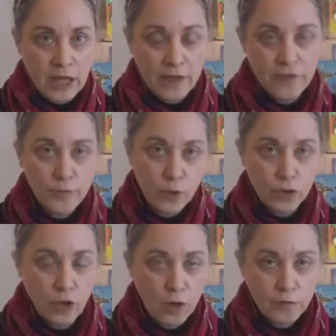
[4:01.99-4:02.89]
If you
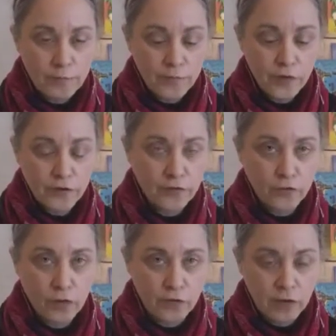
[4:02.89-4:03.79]
put your holes in first,
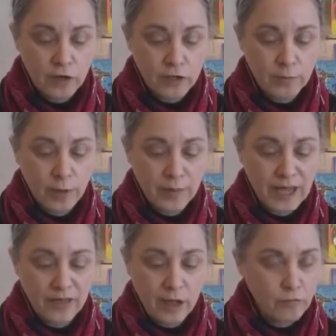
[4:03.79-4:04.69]
you've got to line them up and
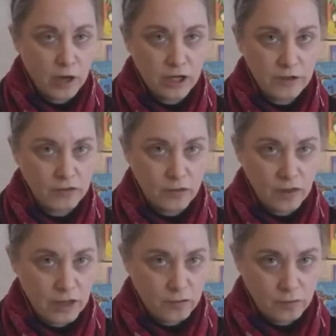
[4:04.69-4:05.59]
get that right.
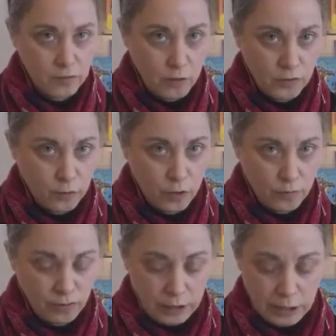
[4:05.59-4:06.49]
That doesn't always
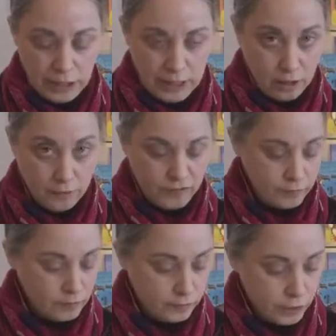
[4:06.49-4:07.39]
work brilliantly, I've
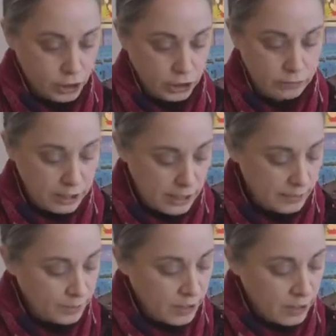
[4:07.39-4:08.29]
discovered,
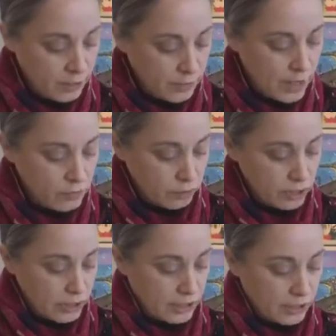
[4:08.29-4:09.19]
okay? Then all
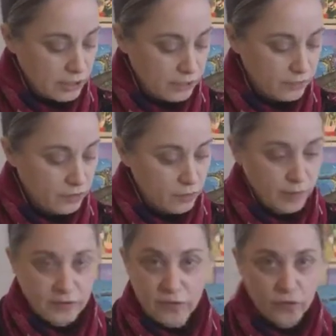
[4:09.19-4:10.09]
you need is two
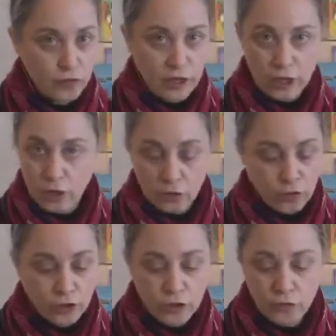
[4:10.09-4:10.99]
bits of string. You
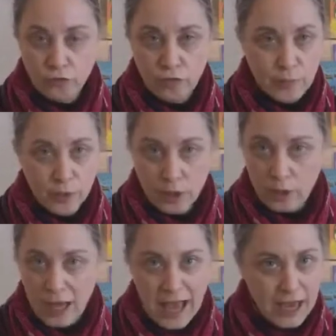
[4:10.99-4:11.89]
could use
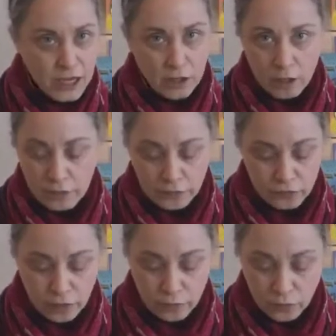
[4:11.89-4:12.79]
ribbon, any kind of
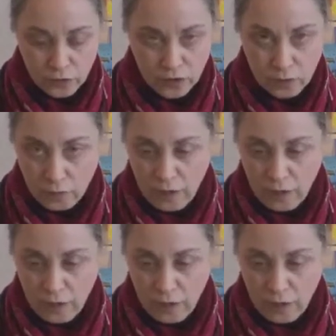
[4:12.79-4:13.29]
string will do.